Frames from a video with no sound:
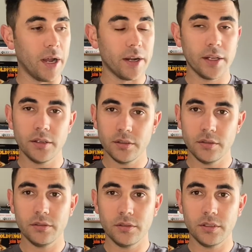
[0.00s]
it
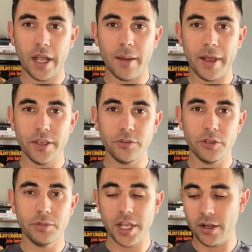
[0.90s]
on my
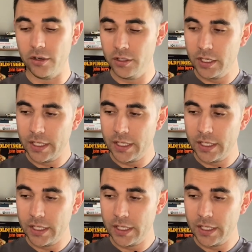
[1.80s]
YouTube channel.